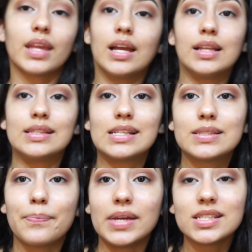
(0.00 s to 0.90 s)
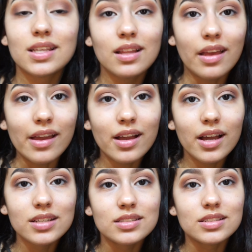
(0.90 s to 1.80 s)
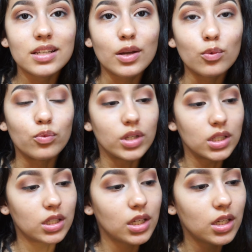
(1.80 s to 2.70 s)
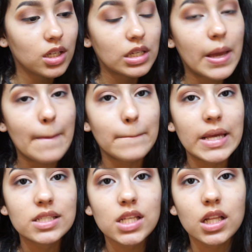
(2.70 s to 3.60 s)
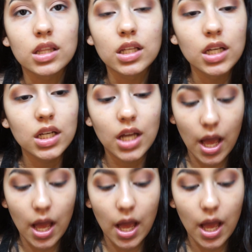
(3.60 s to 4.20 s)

And that's basically it, guys. It's like a really basic look.